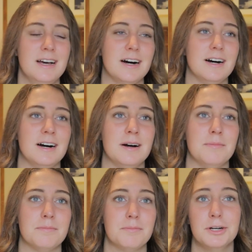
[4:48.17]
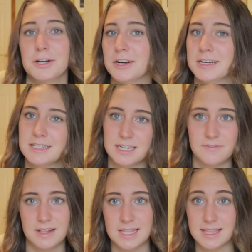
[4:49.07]
um, burgers,
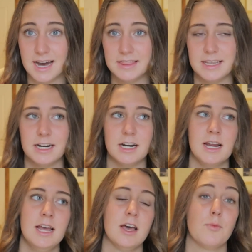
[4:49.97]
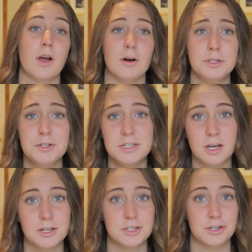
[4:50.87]
stuff like that there. And we also just
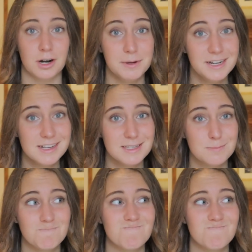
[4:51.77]
got a Starbucks.